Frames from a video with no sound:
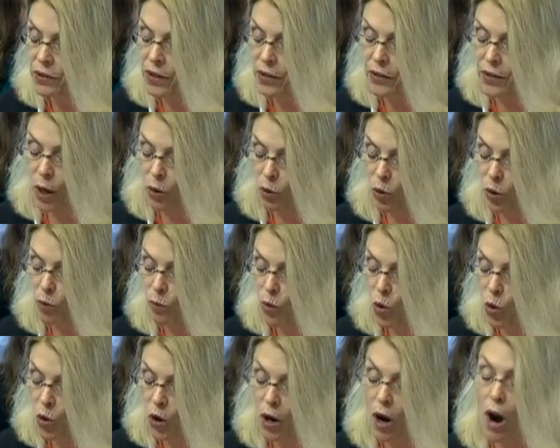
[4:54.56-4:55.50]
that there were
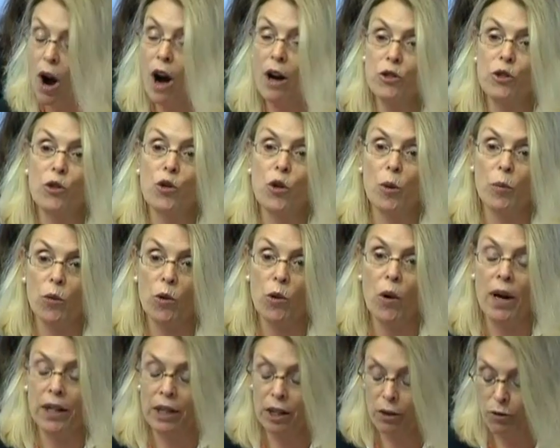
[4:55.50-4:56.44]
more
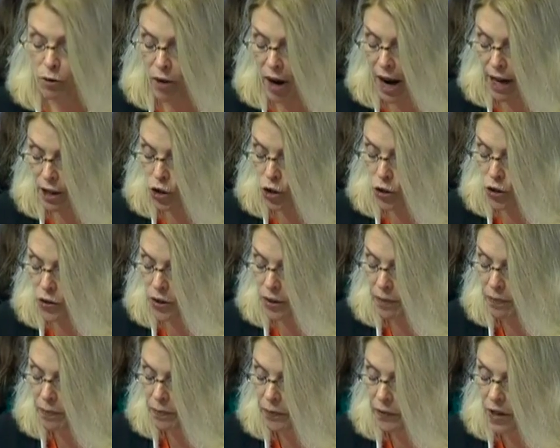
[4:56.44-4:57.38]
osteoporotic fractures.
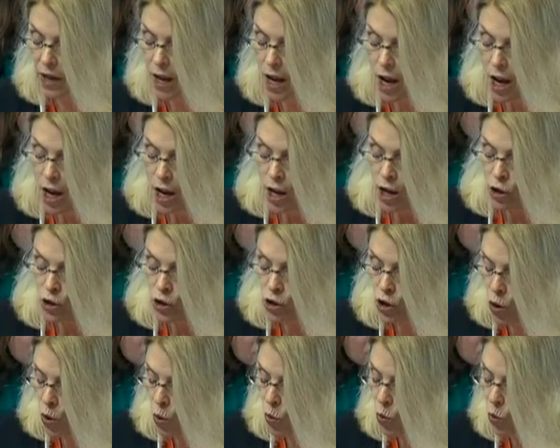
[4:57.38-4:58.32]

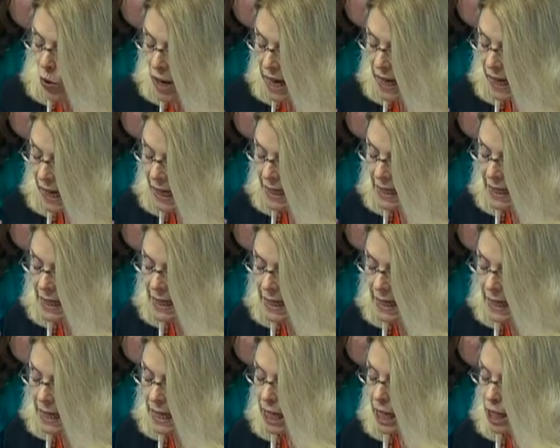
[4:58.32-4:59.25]
So we can
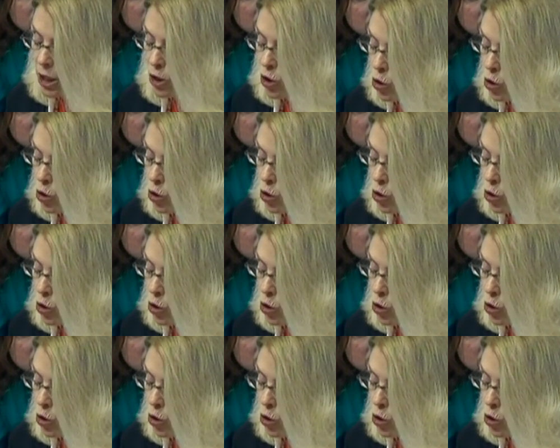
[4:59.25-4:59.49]
see it's